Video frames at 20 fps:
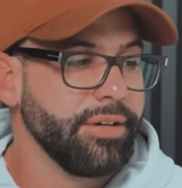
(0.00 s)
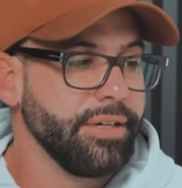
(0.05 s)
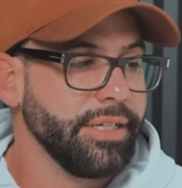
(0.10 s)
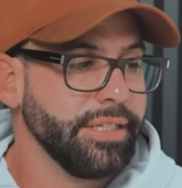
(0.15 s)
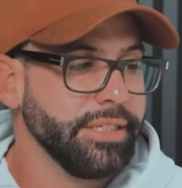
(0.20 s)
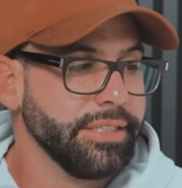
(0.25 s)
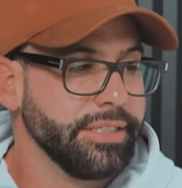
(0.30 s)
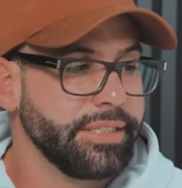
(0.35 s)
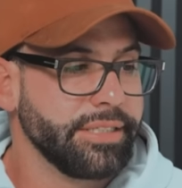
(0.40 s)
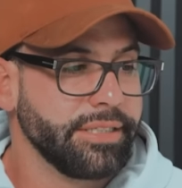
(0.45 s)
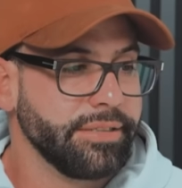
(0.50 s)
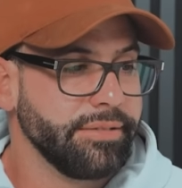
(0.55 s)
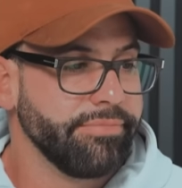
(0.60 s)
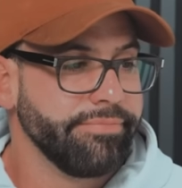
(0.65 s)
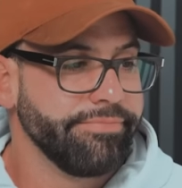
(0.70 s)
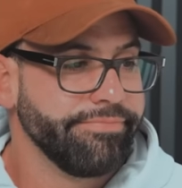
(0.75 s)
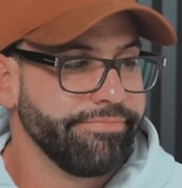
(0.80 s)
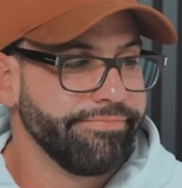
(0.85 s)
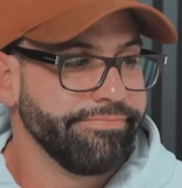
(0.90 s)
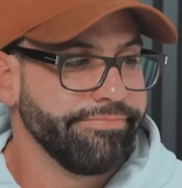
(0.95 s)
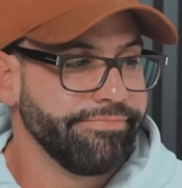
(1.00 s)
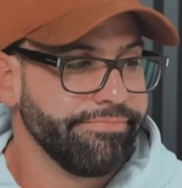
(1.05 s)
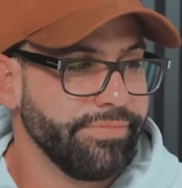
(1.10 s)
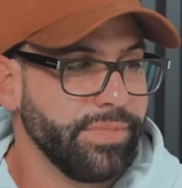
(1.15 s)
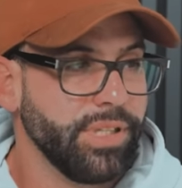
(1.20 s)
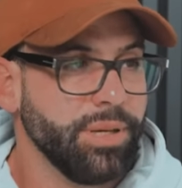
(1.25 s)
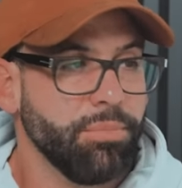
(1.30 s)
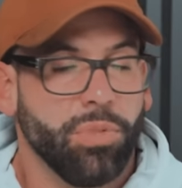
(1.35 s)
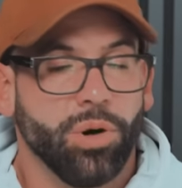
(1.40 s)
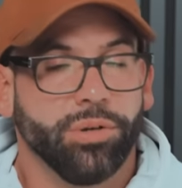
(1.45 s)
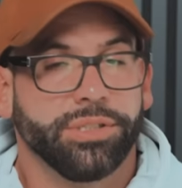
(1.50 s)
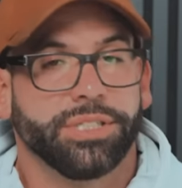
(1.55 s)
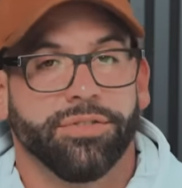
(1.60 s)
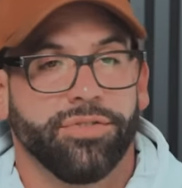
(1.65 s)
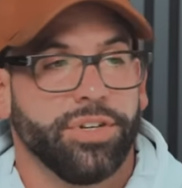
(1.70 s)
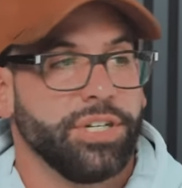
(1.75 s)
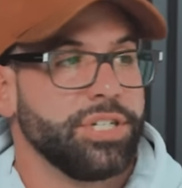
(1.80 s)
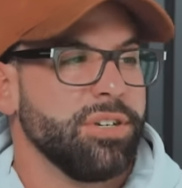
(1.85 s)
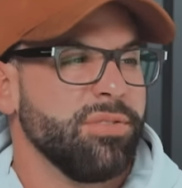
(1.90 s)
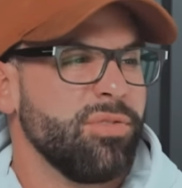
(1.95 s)
is the most
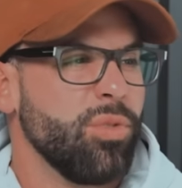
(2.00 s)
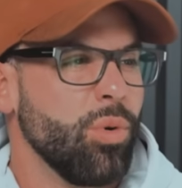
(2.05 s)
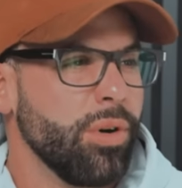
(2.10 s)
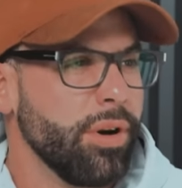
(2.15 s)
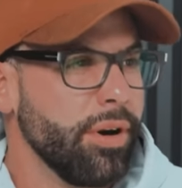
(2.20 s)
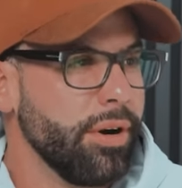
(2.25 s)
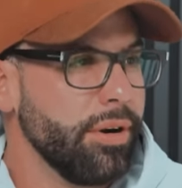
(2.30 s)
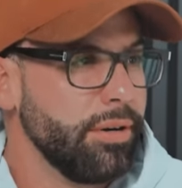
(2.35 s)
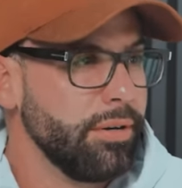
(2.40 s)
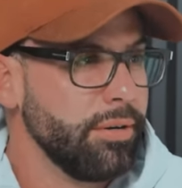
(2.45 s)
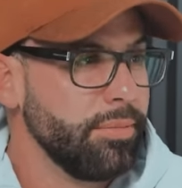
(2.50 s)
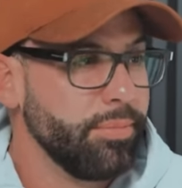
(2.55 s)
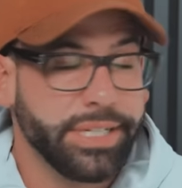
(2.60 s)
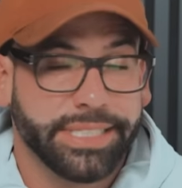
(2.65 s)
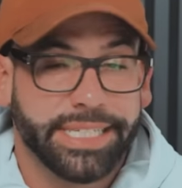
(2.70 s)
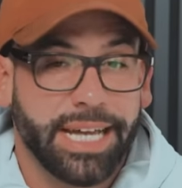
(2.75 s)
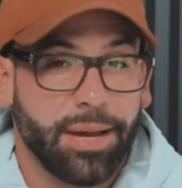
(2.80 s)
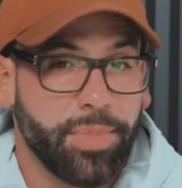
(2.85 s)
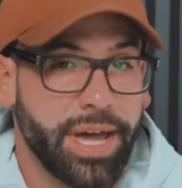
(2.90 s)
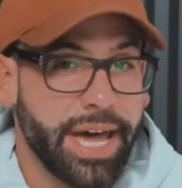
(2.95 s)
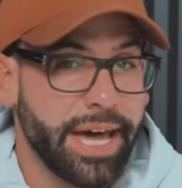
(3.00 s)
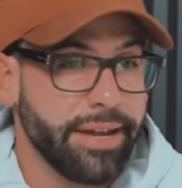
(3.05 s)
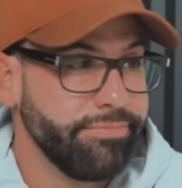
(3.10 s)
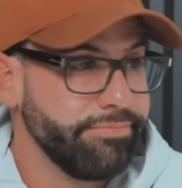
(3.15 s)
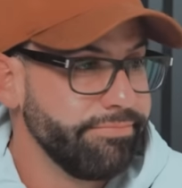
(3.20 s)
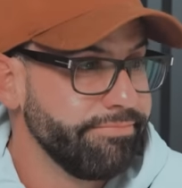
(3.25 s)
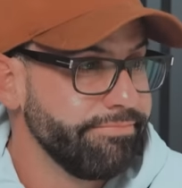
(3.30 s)
efficient for her, but it's not bad.